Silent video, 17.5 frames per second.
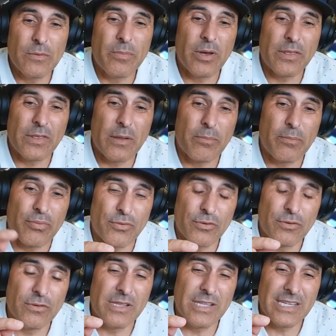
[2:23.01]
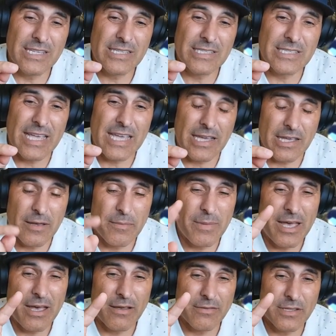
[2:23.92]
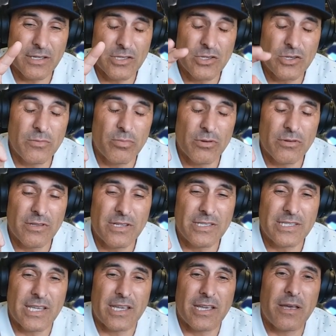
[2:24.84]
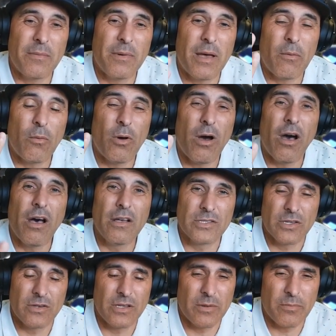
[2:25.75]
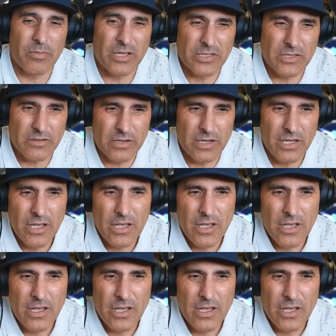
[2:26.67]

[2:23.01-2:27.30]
but the broodlings that come out, the 2 broodlings that come out, will also get +3.